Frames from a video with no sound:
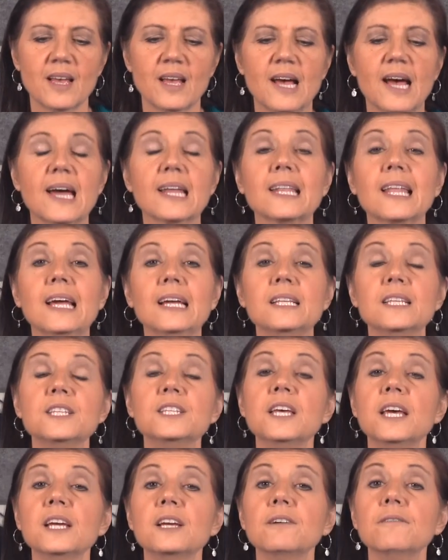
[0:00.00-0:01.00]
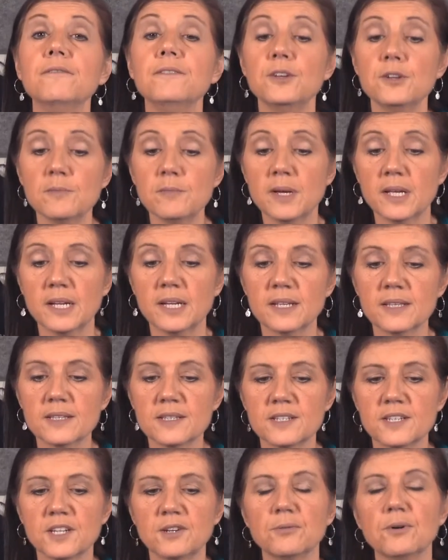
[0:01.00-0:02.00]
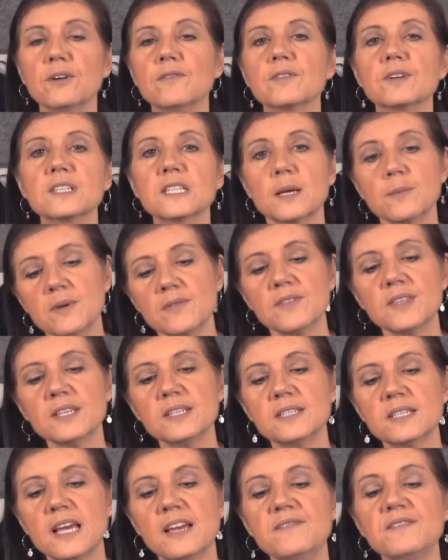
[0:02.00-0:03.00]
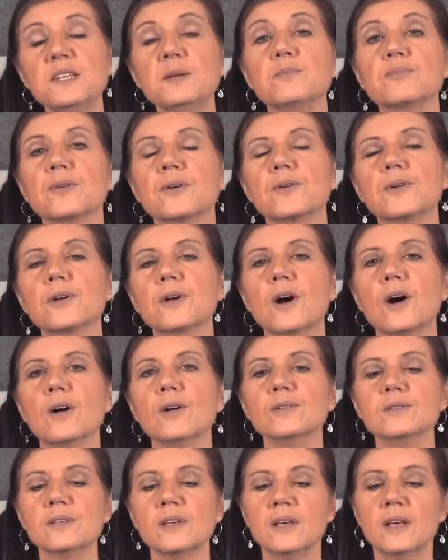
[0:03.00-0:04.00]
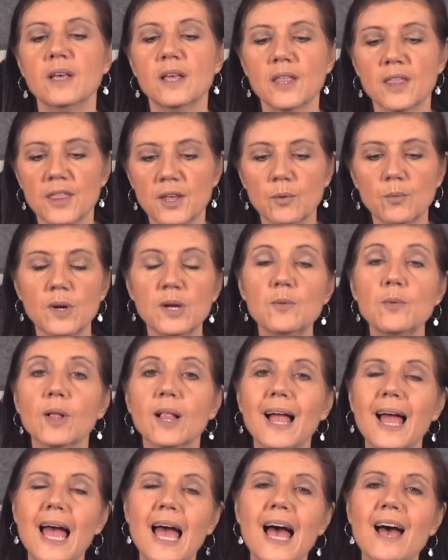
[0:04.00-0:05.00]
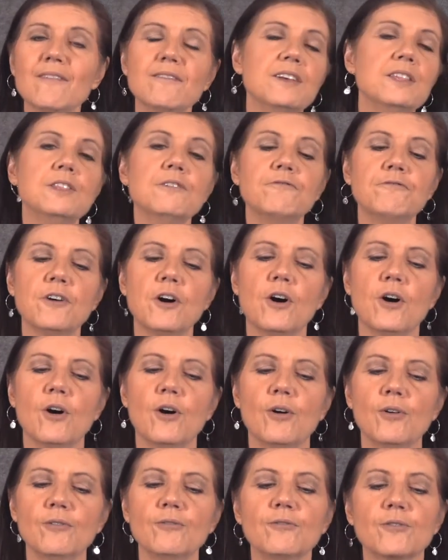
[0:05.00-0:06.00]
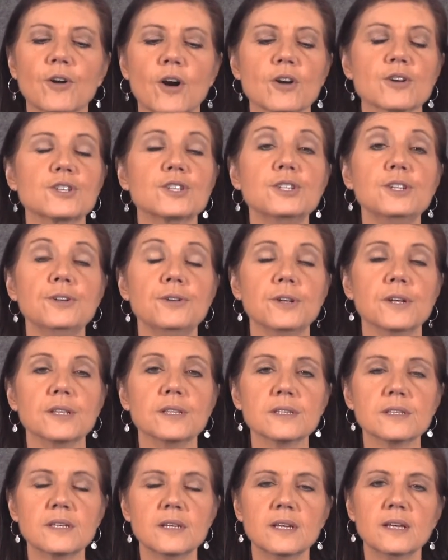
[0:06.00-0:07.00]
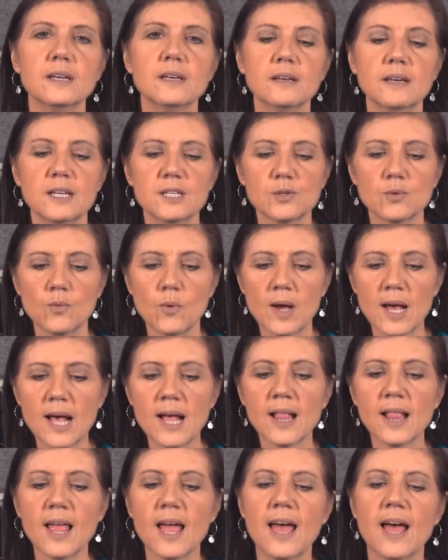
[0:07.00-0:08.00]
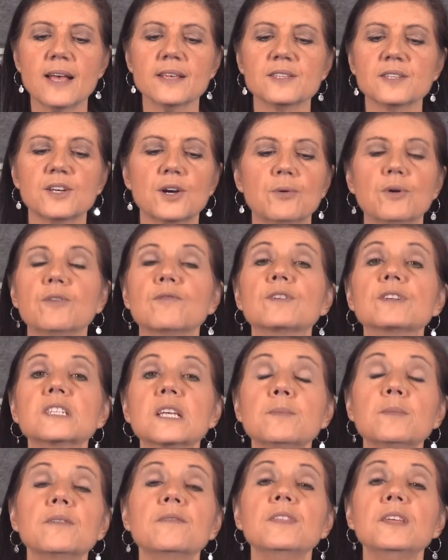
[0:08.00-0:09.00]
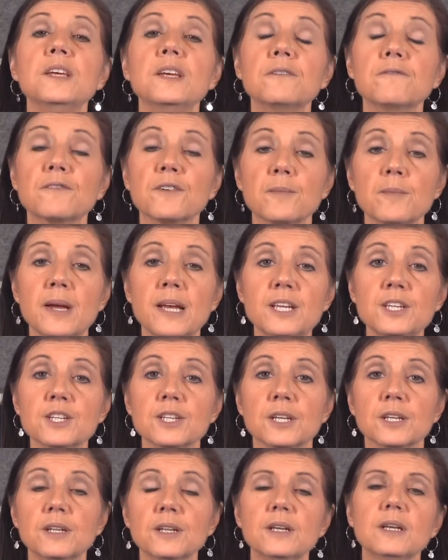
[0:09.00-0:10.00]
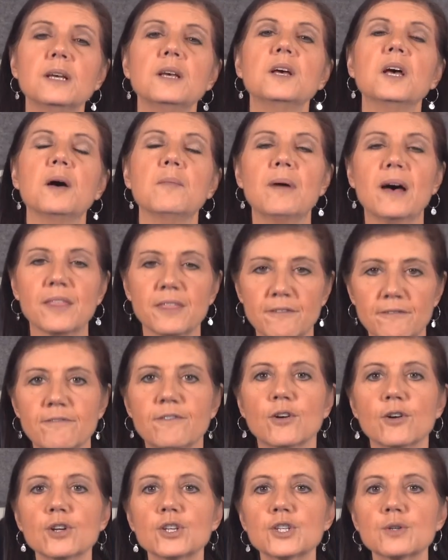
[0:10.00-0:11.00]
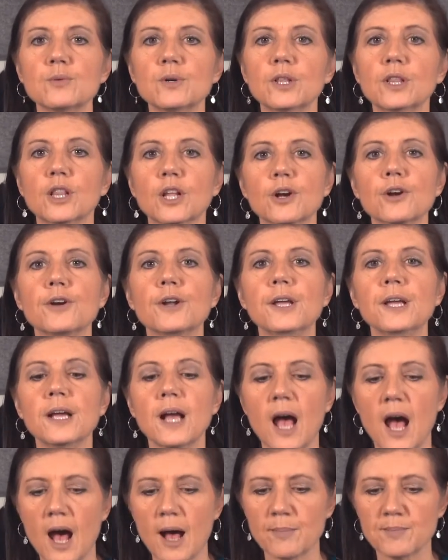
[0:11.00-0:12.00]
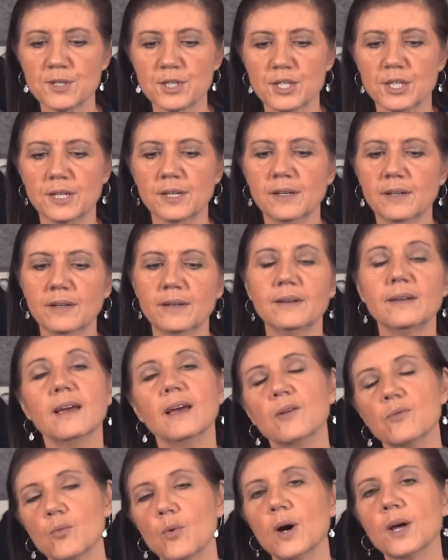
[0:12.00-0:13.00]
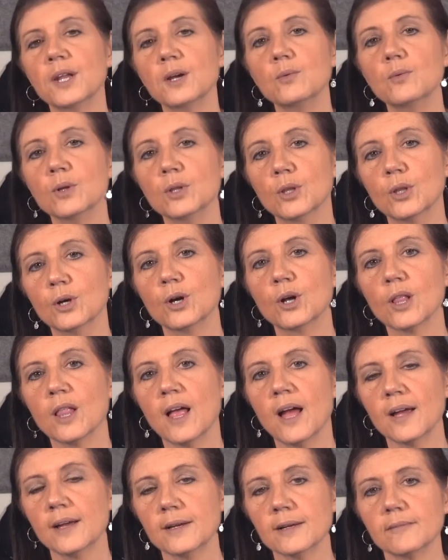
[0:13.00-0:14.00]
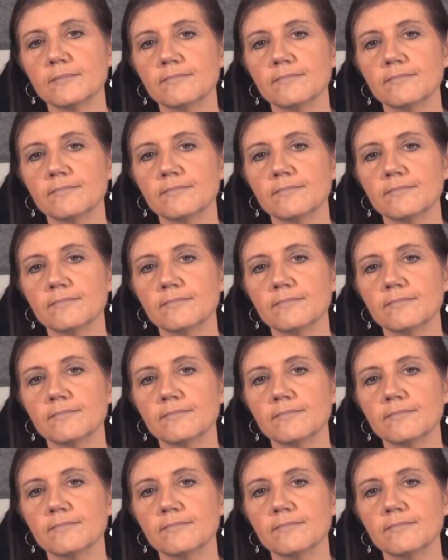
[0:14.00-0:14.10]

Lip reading: I'd like to take a few minutes to go over some of the safety protocols that we will have in the fall for our students, as well as go over some of the information about the virtual learning option and what it will look like.